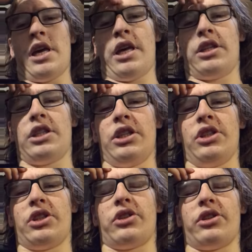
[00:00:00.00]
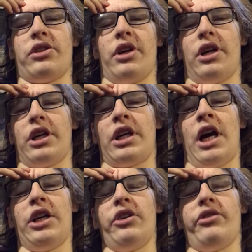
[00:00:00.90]
it is
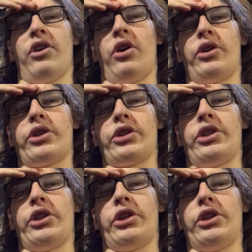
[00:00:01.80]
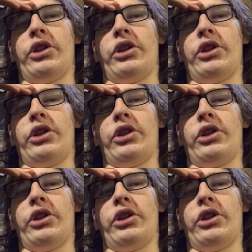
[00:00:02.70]
kind of hard